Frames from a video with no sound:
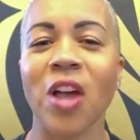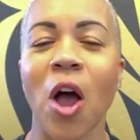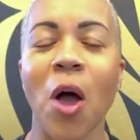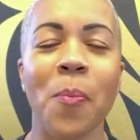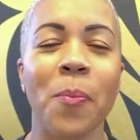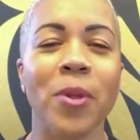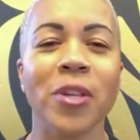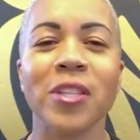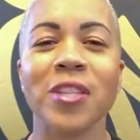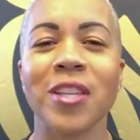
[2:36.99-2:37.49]

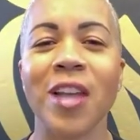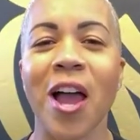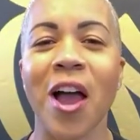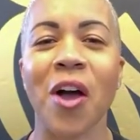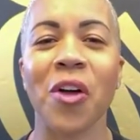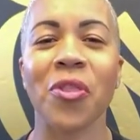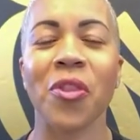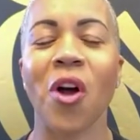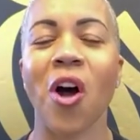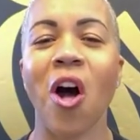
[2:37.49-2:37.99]
up and
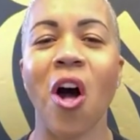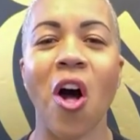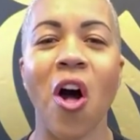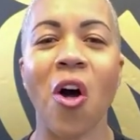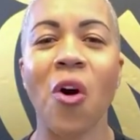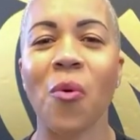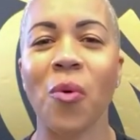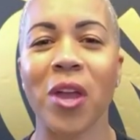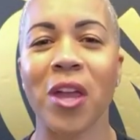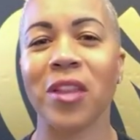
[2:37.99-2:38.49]
down the
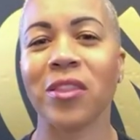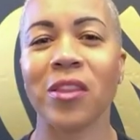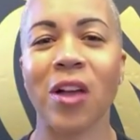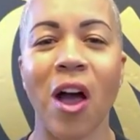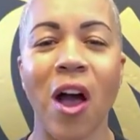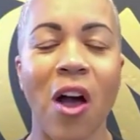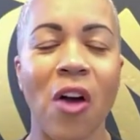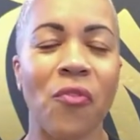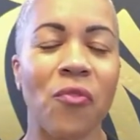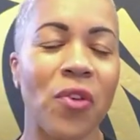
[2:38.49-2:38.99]
hallway at the
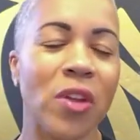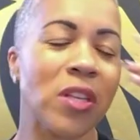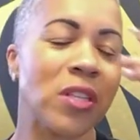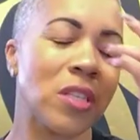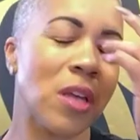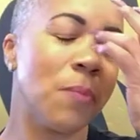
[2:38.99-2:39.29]
office.